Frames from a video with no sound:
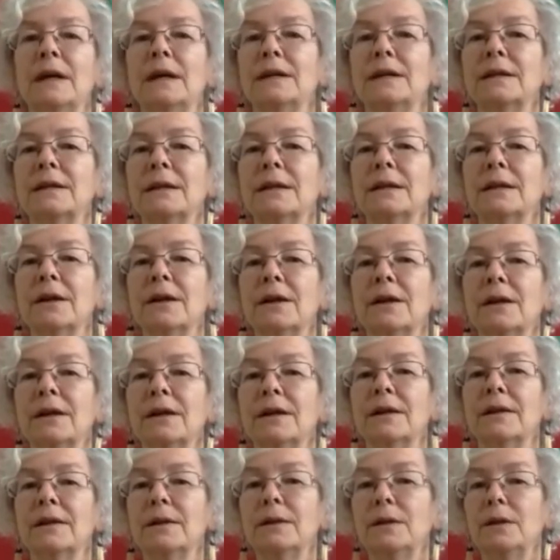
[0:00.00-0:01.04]

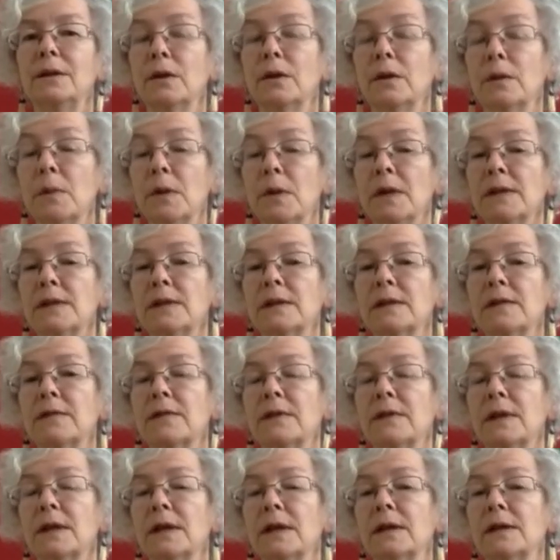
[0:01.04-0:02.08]
the positive
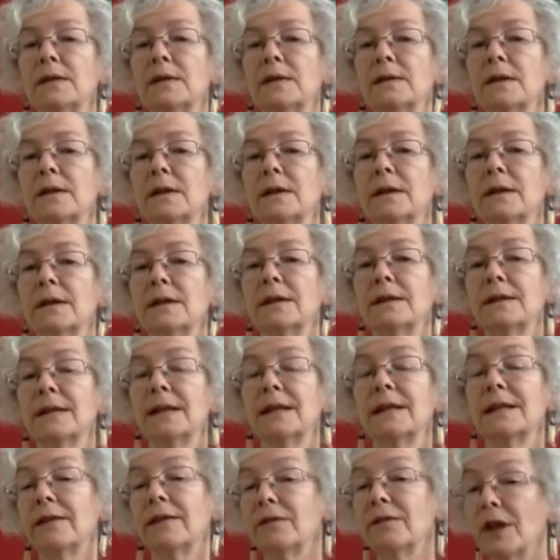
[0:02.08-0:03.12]
things it's
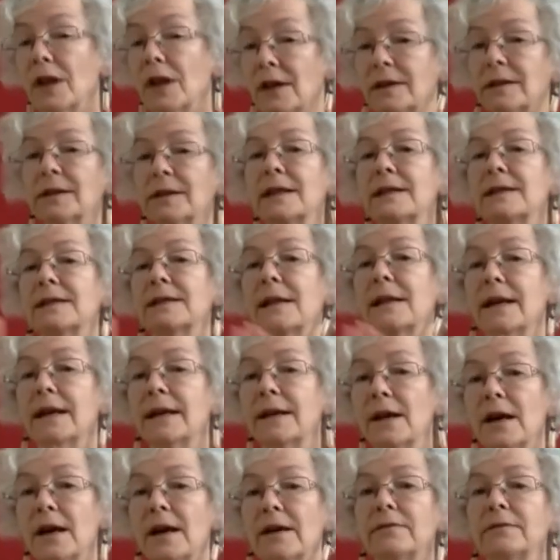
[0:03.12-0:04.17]
like Teflon. They slide
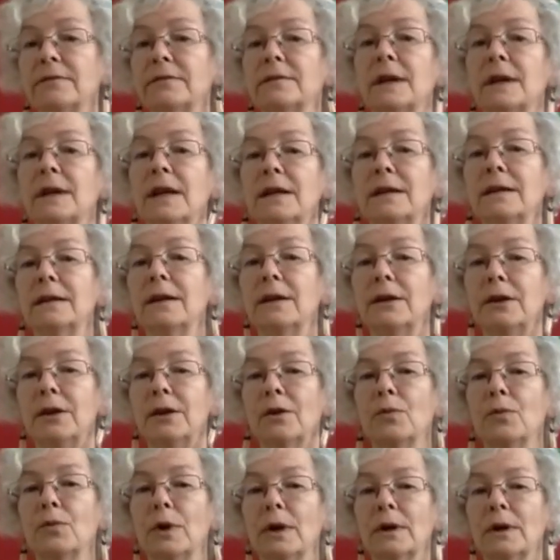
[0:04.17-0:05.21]
off. And,
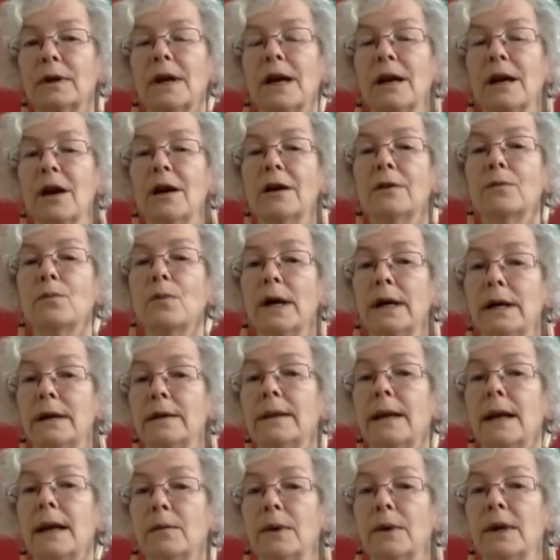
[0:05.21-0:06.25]
we're kind of hardwired
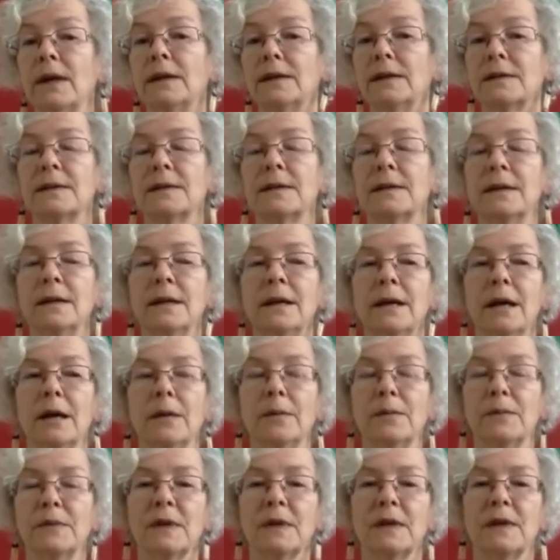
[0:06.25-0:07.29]
that way. It
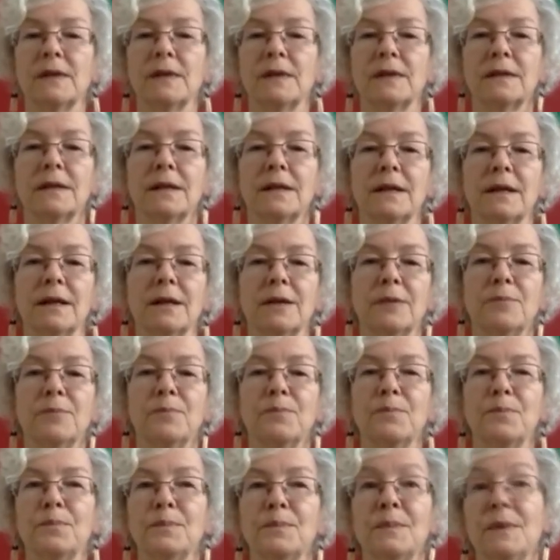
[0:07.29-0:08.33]
helps us
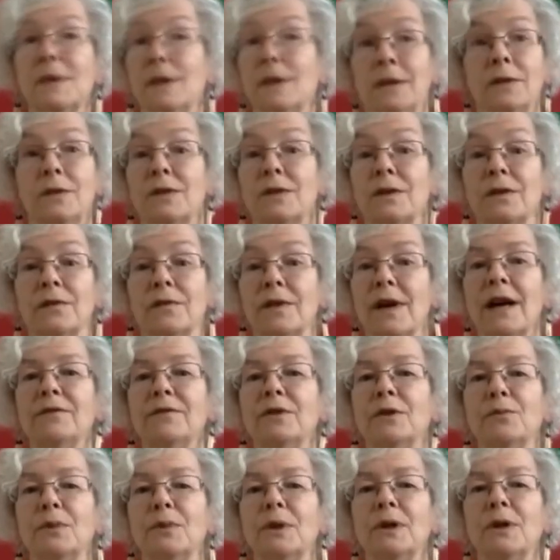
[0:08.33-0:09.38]
in
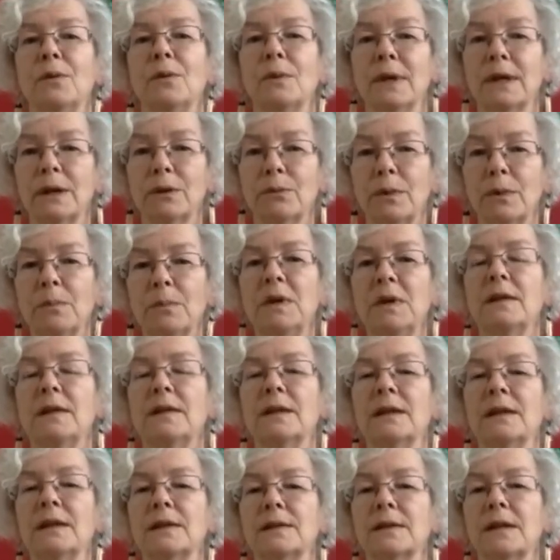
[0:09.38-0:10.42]
survival. We don't want to repeat
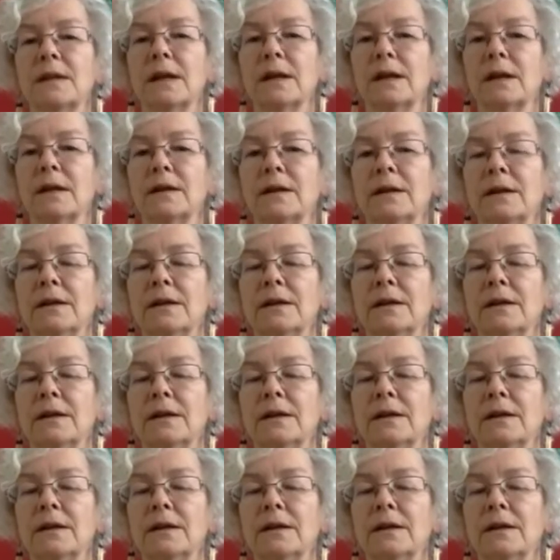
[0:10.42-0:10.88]
things that are,